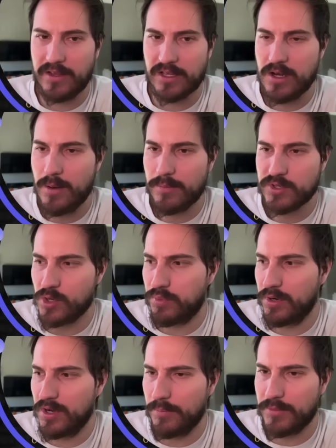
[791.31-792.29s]
Like, the numbers they're
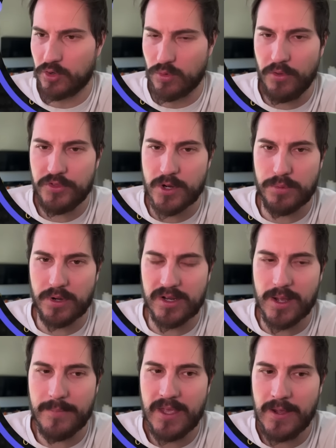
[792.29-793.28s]
putting up, the growth they're
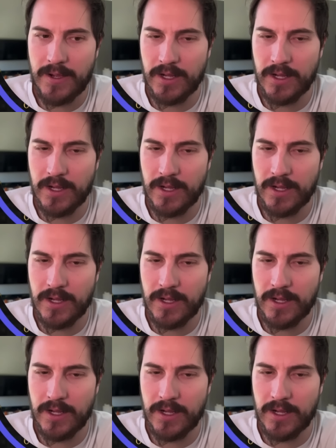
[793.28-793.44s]
putting up.